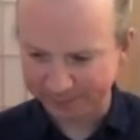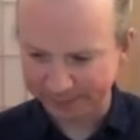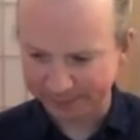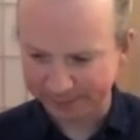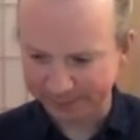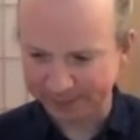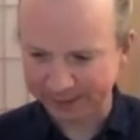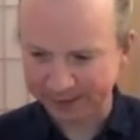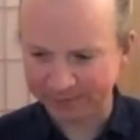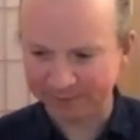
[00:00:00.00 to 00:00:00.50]

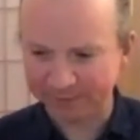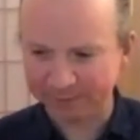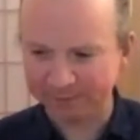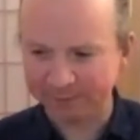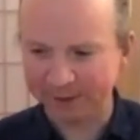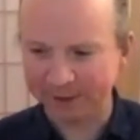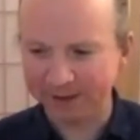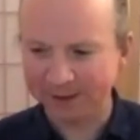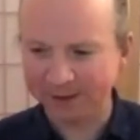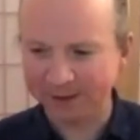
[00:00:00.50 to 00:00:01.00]
There are
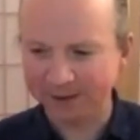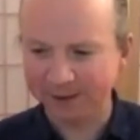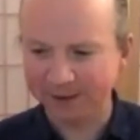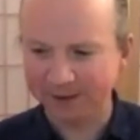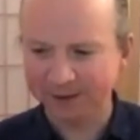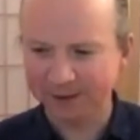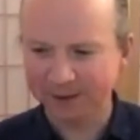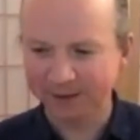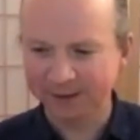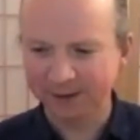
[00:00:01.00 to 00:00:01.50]
many
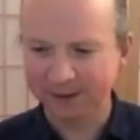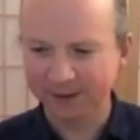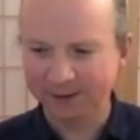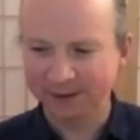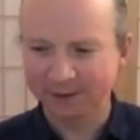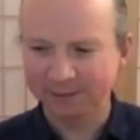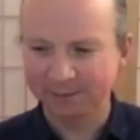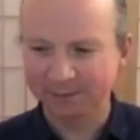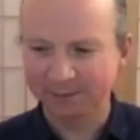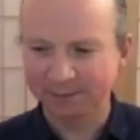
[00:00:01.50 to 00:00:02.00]

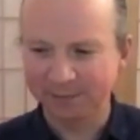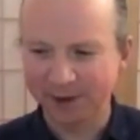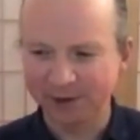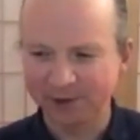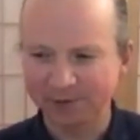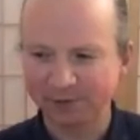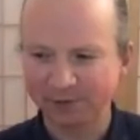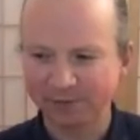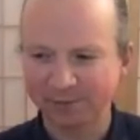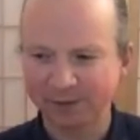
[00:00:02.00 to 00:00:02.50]

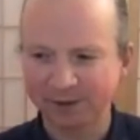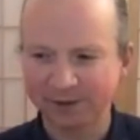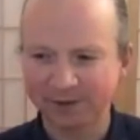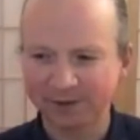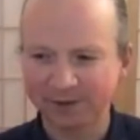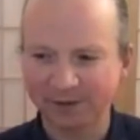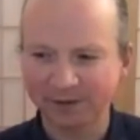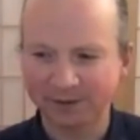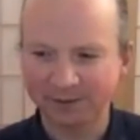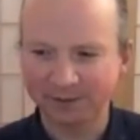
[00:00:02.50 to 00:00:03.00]
mindful
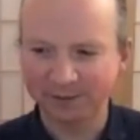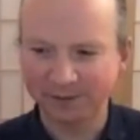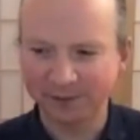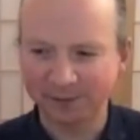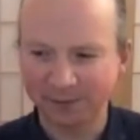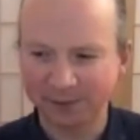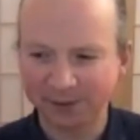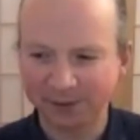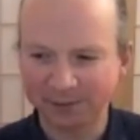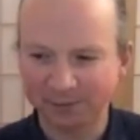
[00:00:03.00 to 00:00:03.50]
meditations that
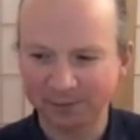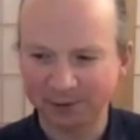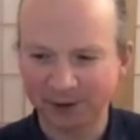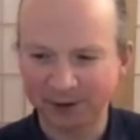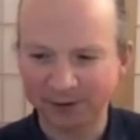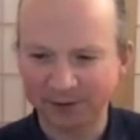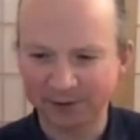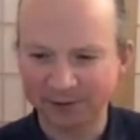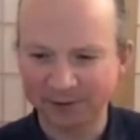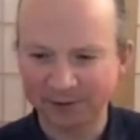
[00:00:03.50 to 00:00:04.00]
we can
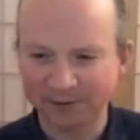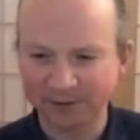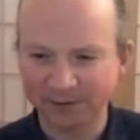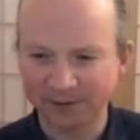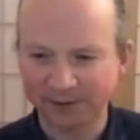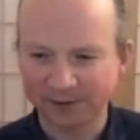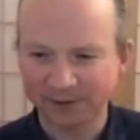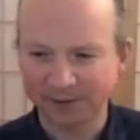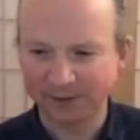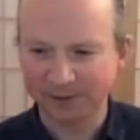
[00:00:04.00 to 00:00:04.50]
practice
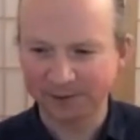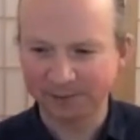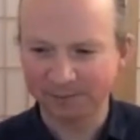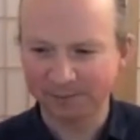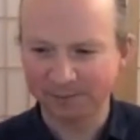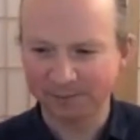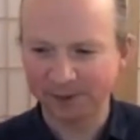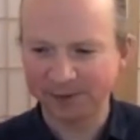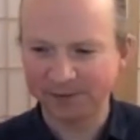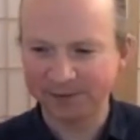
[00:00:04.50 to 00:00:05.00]

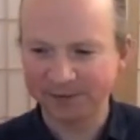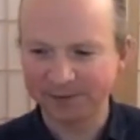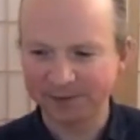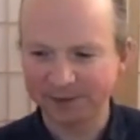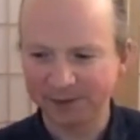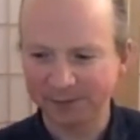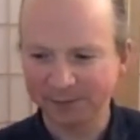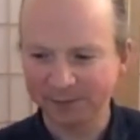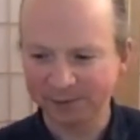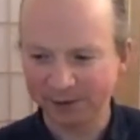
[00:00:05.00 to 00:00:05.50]
based
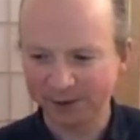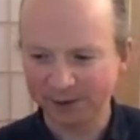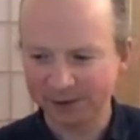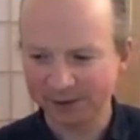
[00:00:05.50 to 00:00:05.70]
on the breath.